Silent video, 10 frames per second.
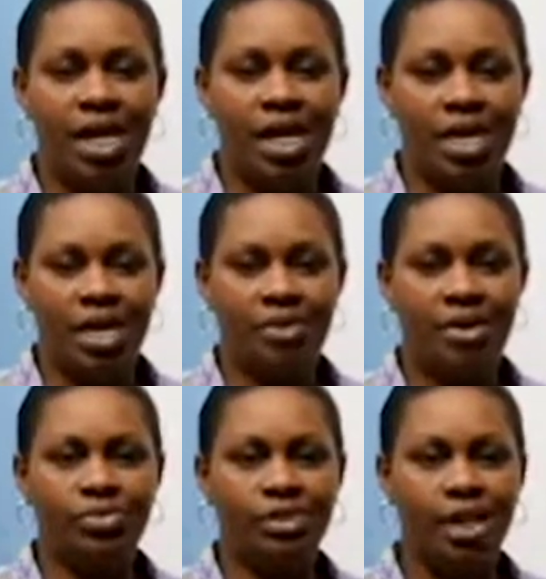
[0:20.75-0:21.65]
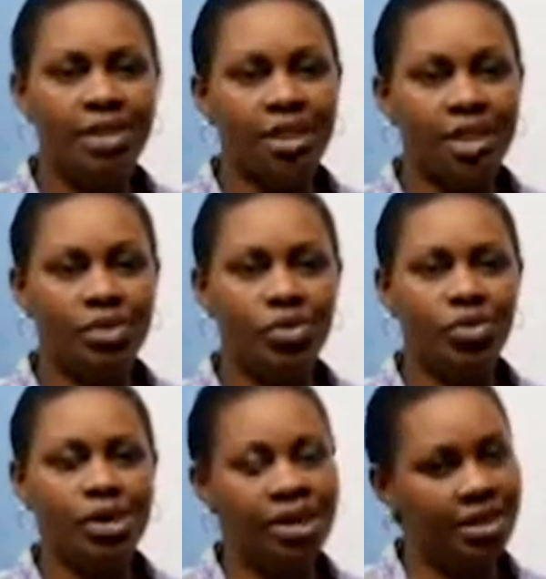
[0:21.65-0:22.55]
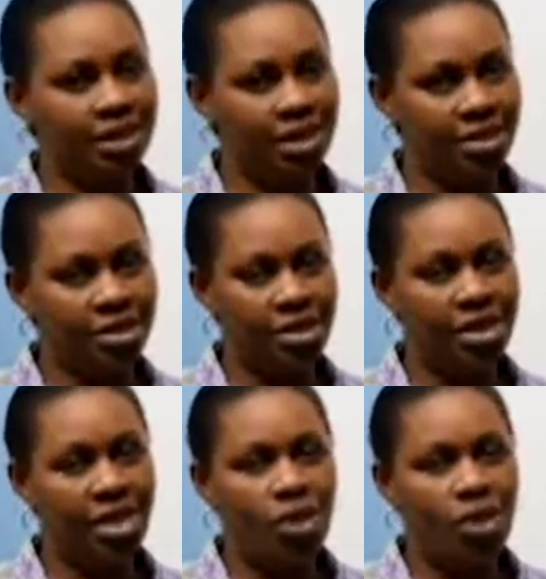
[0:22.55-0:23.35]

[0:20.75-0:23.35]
In our today's lesson, literacy,